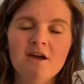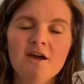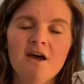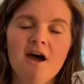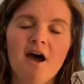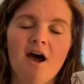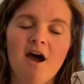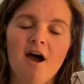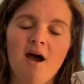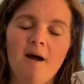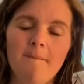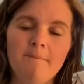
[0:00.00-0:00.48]

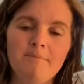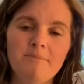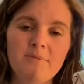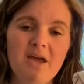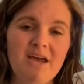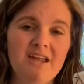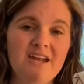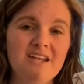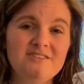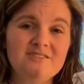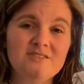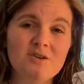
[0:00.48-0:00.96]
and
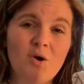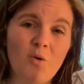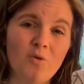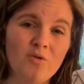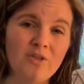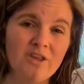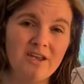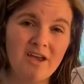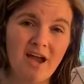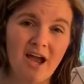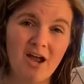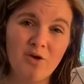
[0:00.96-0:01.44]

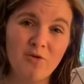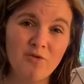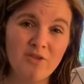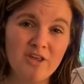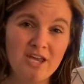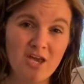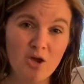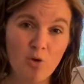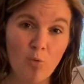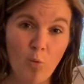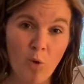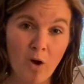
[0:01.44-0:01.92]
I only
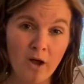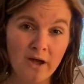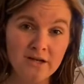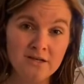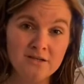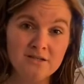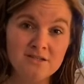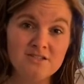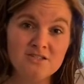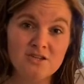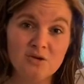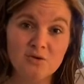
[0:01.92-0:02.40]
get
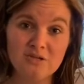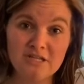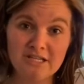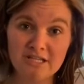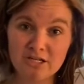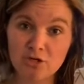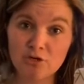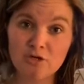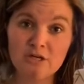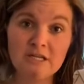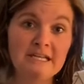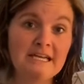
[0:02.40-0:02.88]
one, so
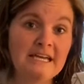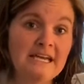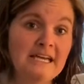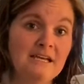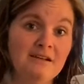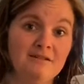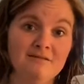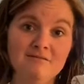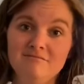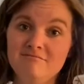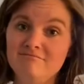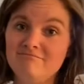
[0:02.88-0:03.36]

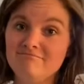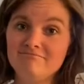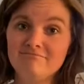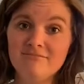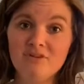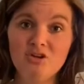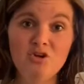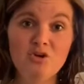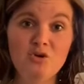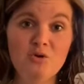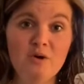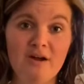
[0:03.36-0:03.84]
literally
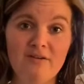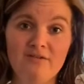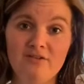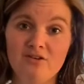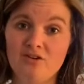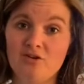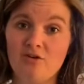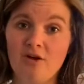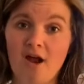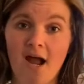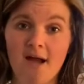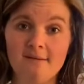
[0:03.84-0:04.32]

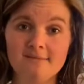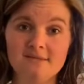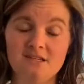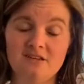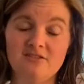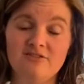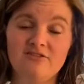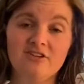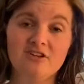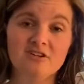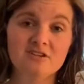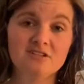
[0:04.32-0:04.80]
whoever grabs
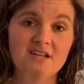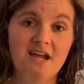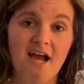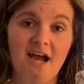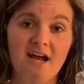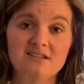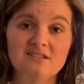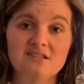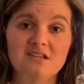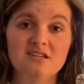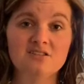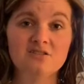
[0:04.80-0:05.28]
it first
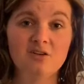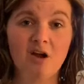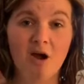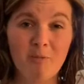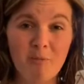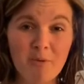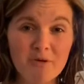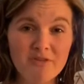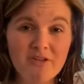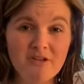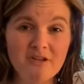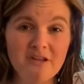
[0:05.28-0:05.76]
has it. So I'll
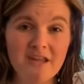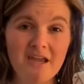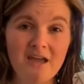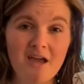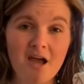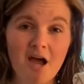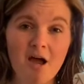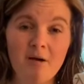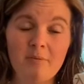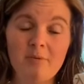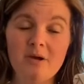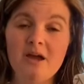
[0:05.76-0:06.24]
put the link
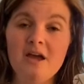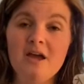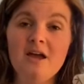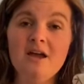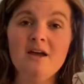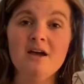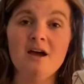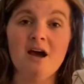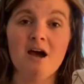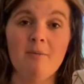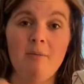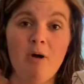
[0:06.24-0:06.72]
up.
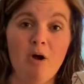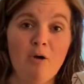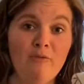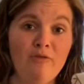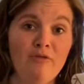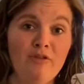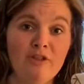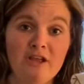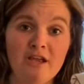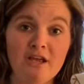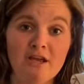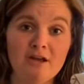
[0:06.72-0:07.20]

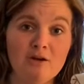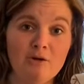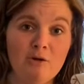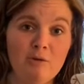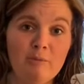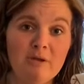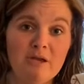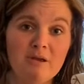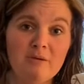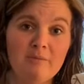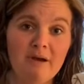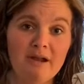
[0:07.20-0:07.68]
Hopefully it'll
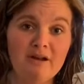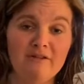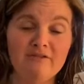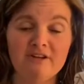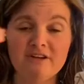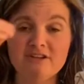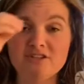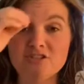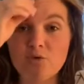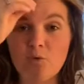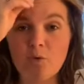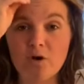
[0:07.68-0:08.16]
be a
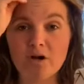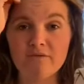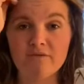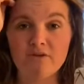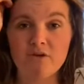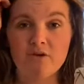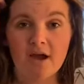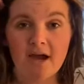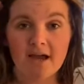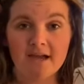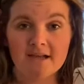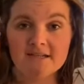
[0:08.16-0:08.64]
benefit to one of
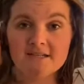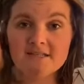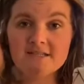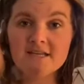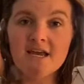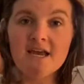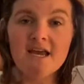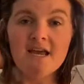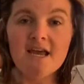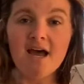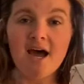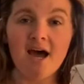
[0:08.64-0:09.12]
you guys.
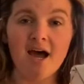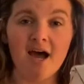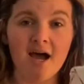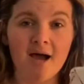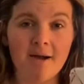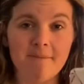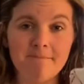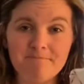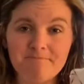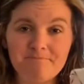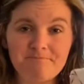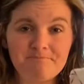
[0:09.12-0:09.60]

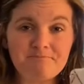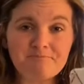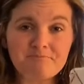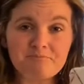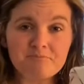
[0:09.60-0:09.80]
And